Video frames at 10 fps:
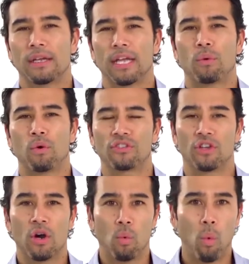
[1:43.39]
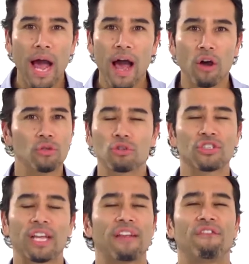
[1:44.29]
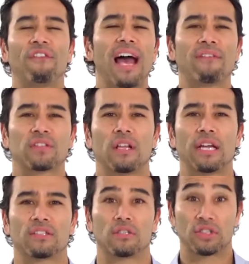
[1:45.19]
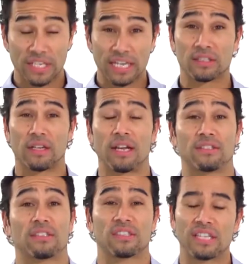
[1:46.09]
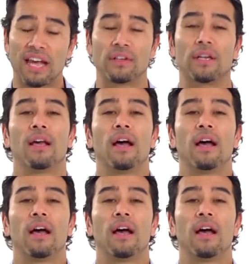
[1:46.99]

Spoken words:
It was, wow, you just ate 5 slices, 6 slices, 7.